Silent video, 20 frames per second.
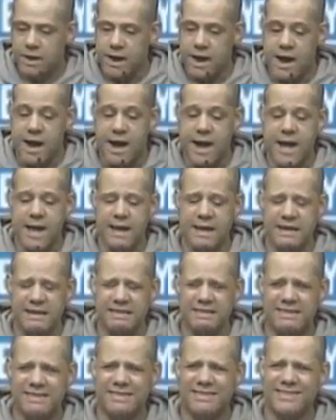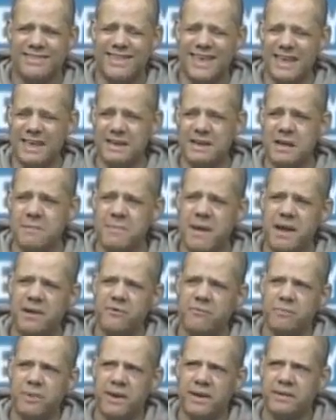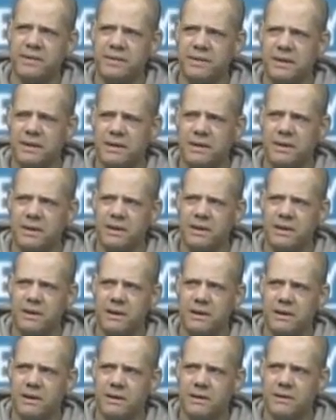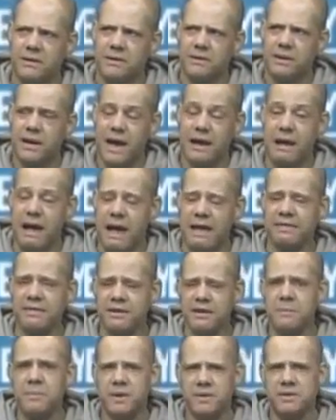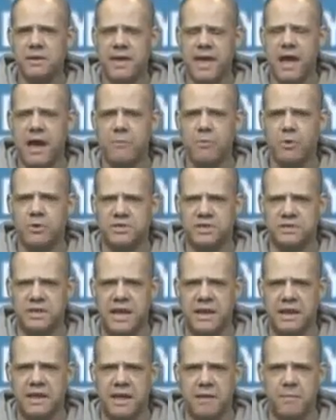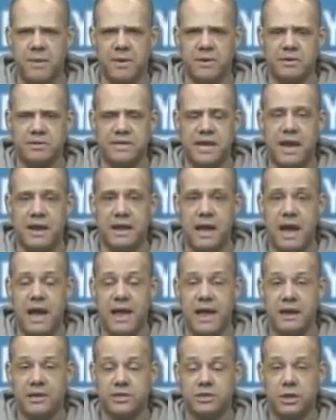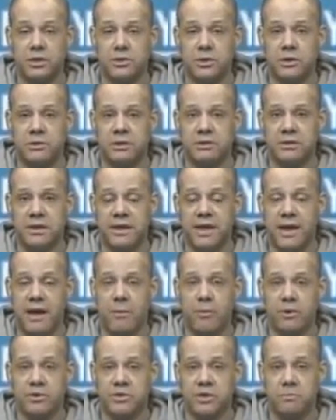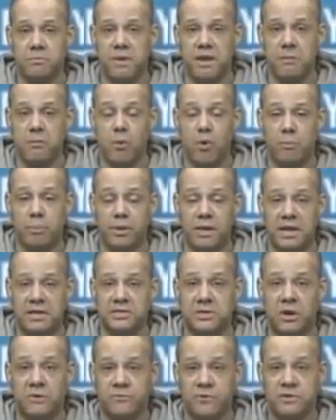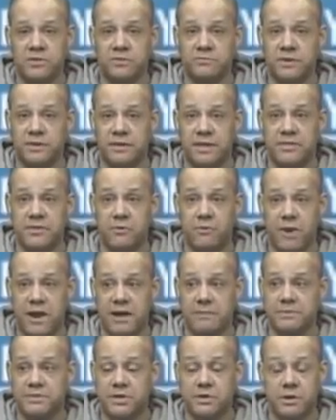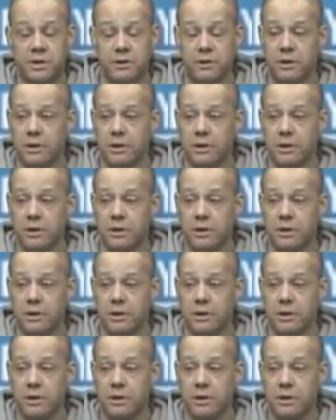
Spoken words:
I think I might have picked I picked the Cowboys in that game because I actually thought that the Cowboys could make more plays offensively than the Rams could.